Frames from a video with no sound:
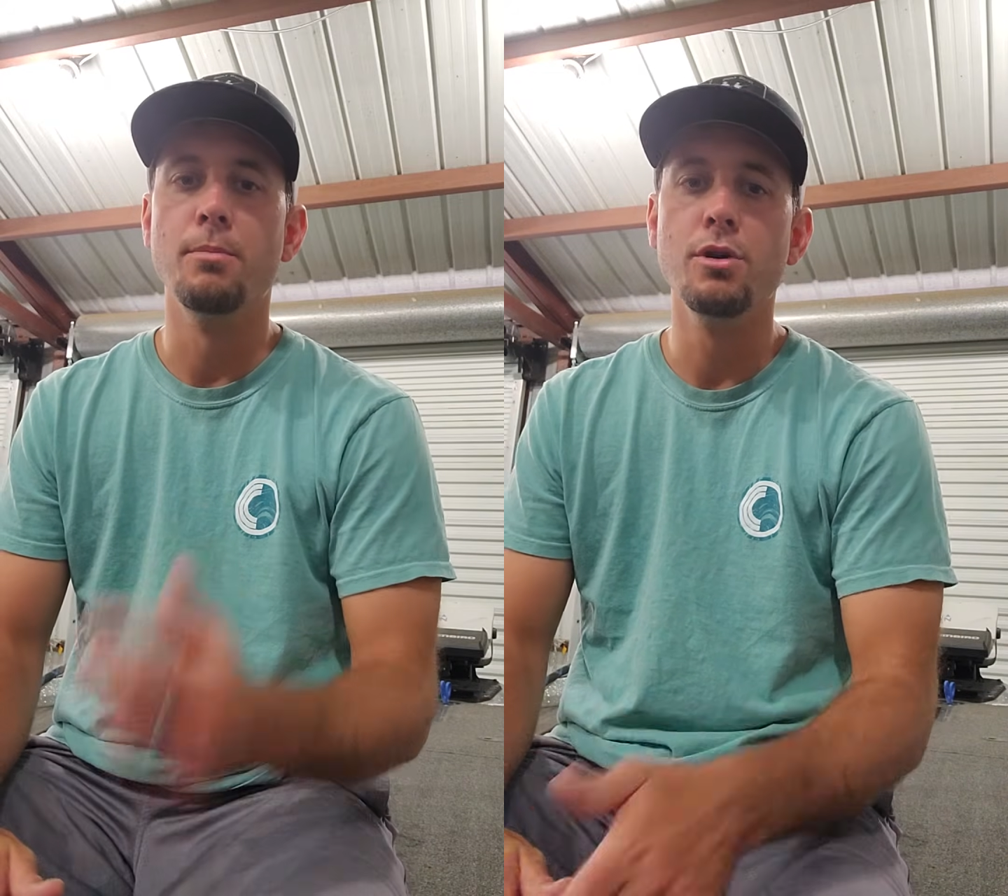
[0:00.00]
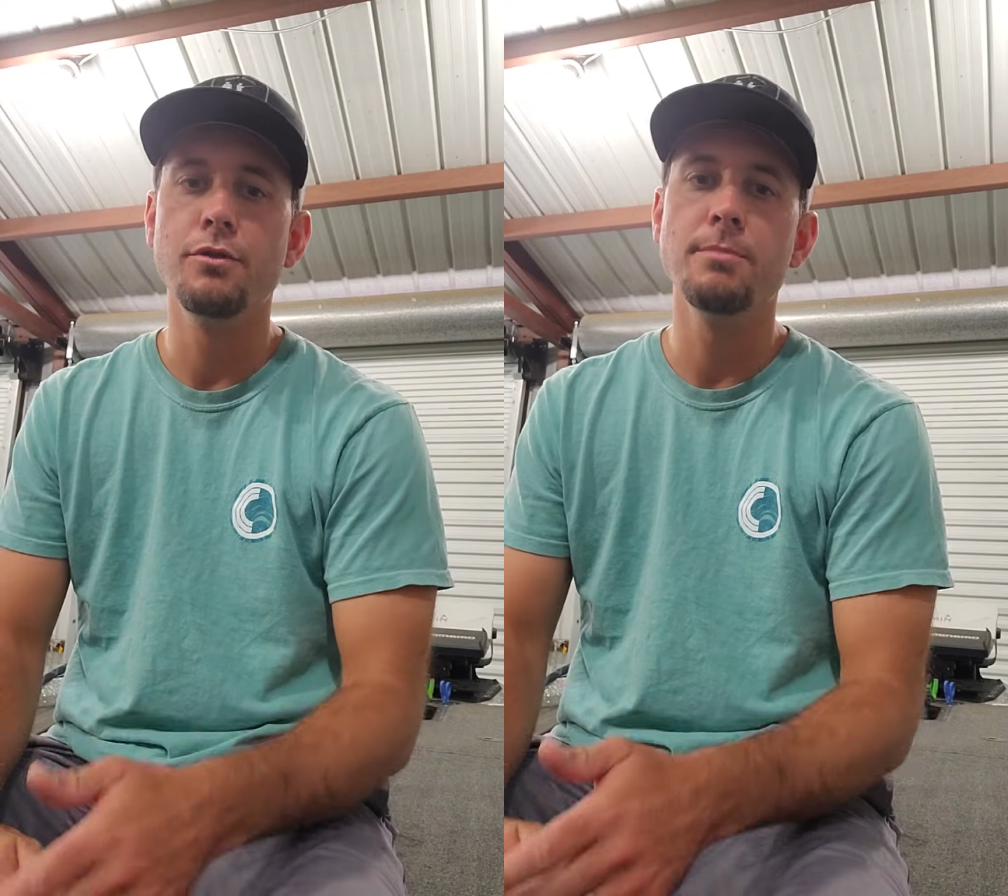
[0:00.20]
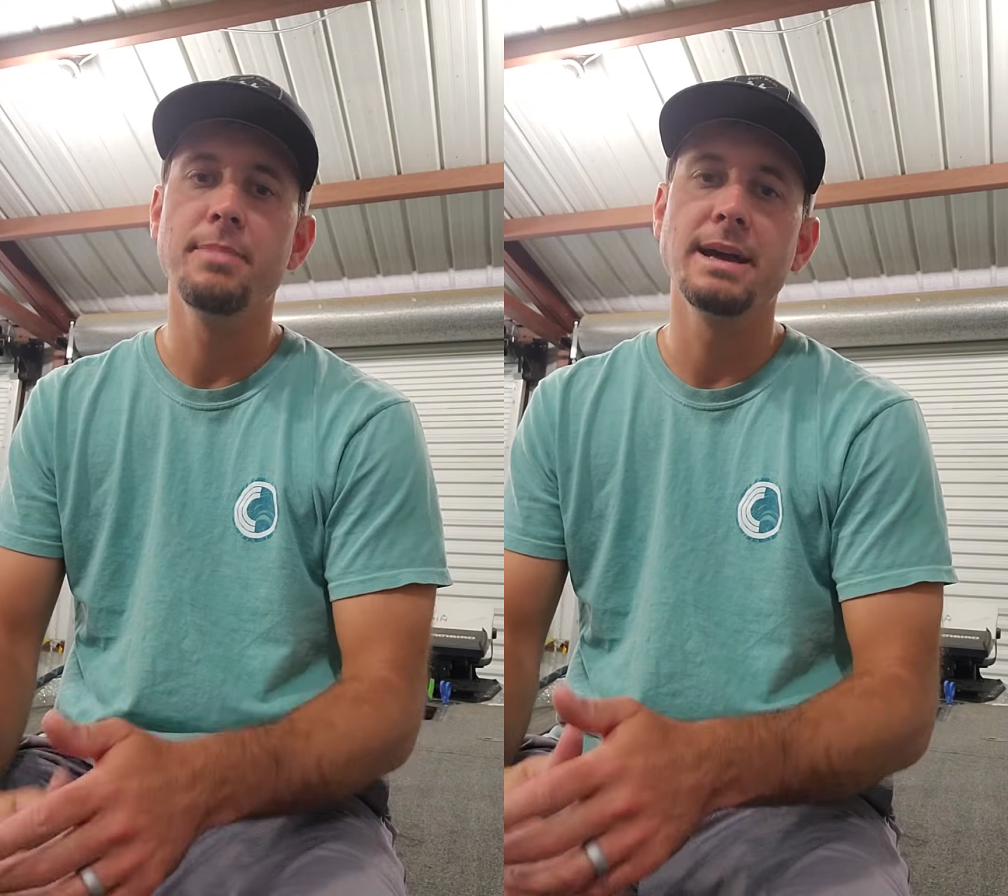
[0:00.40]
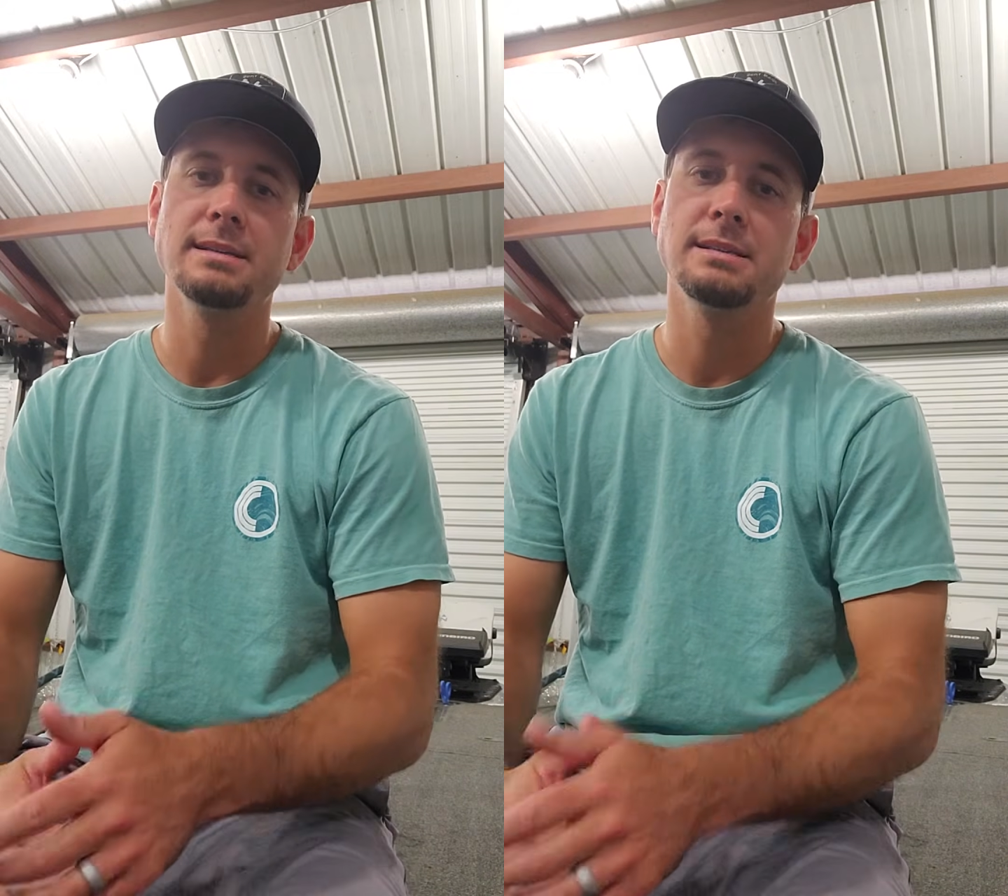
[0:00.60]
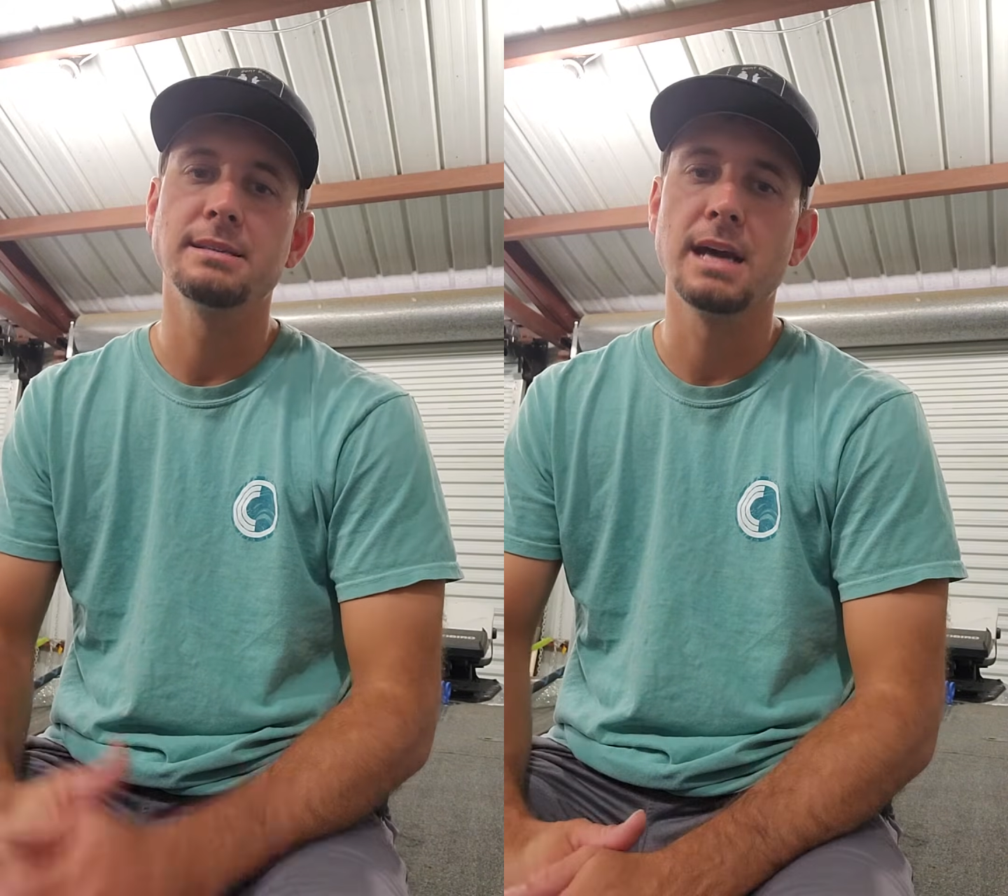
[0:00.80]
moving
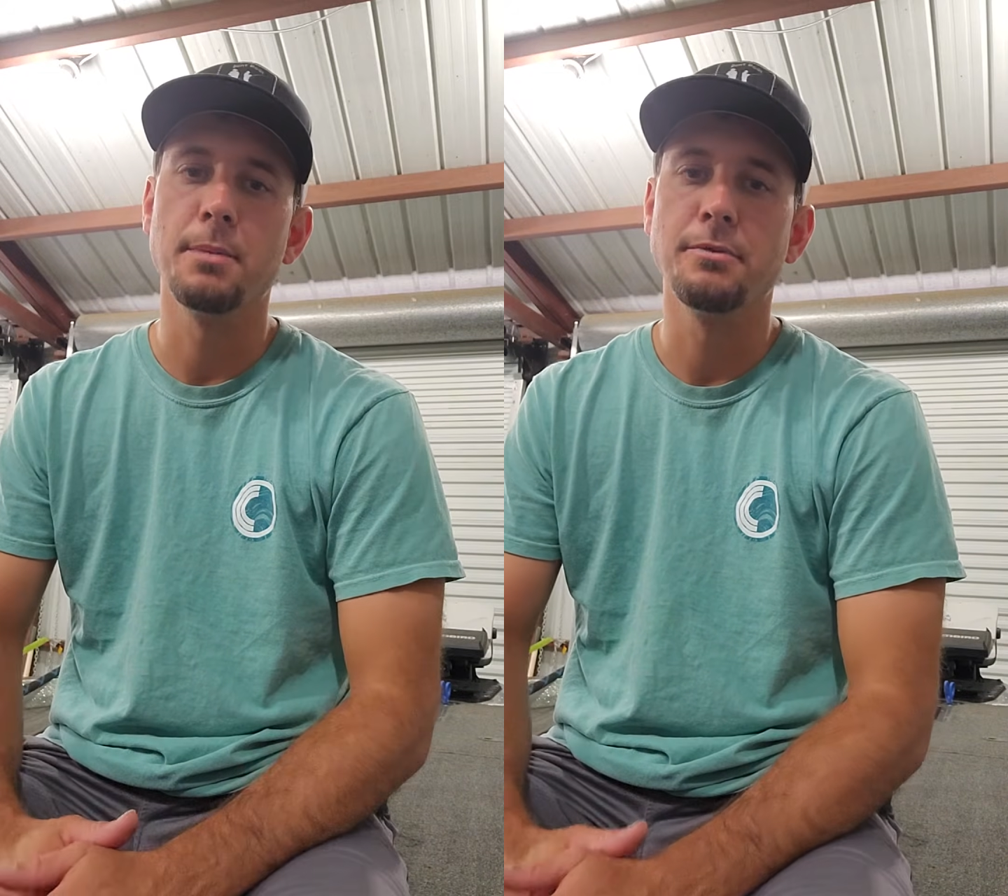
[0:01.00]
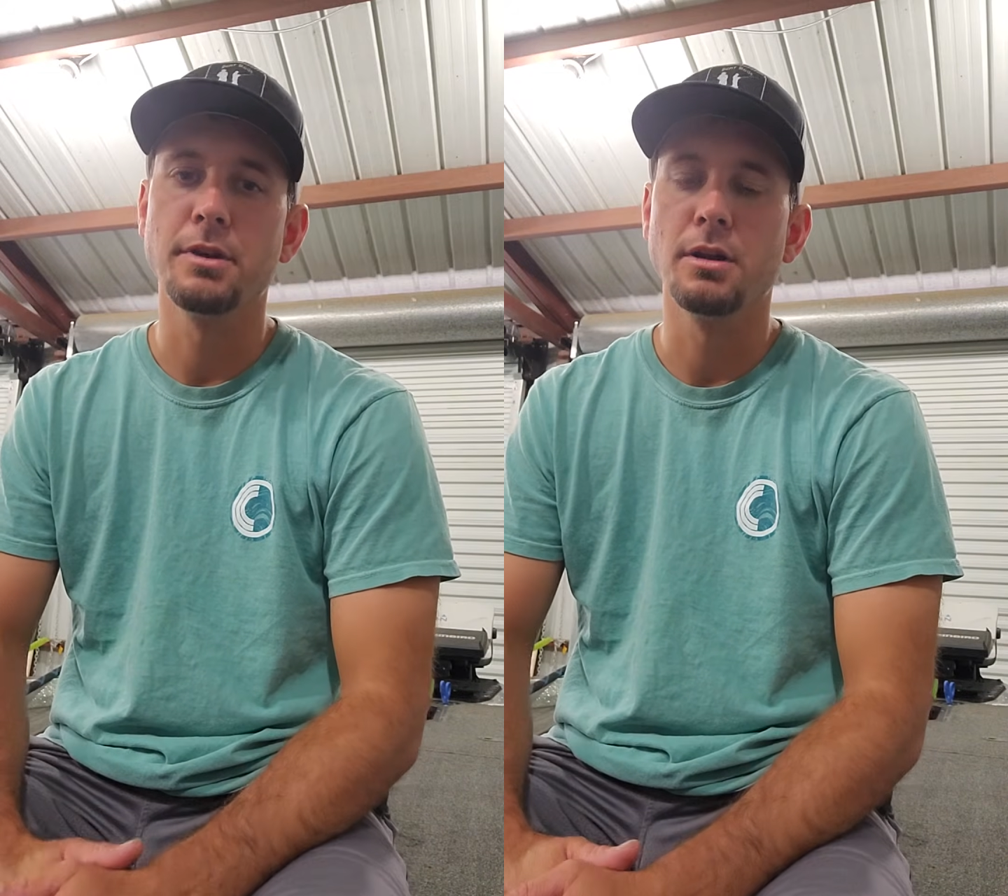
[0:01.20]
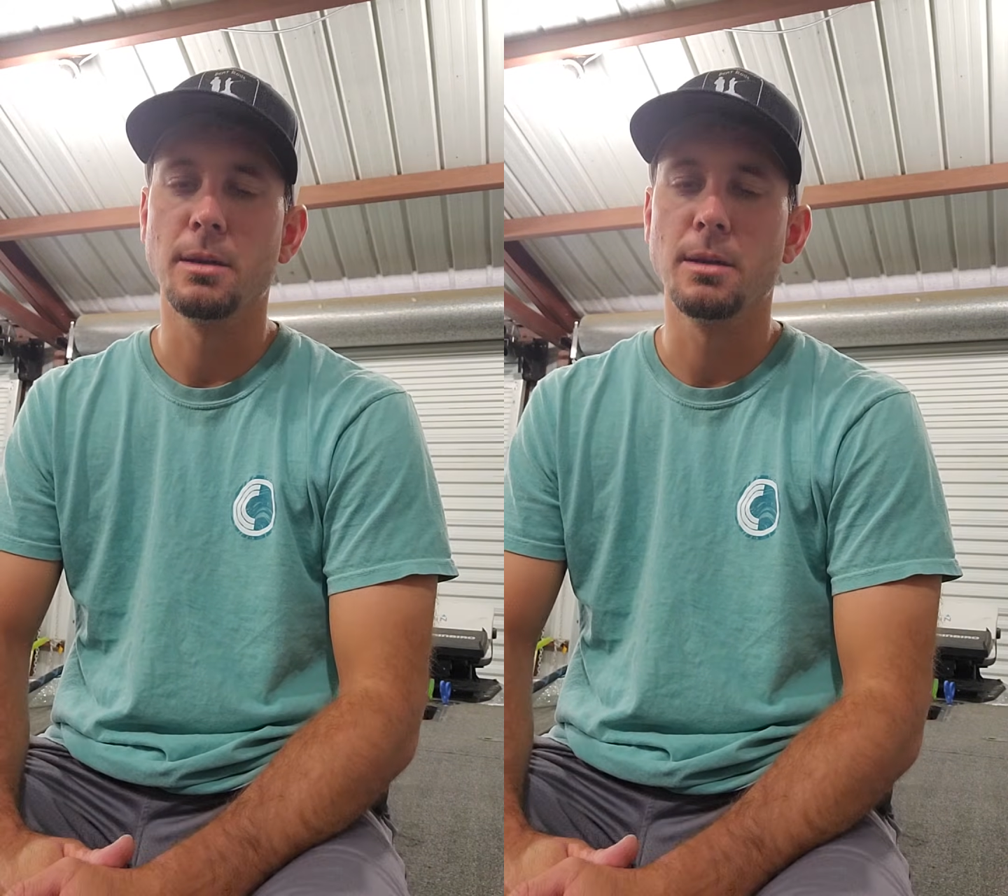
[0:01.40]
baits this time of year,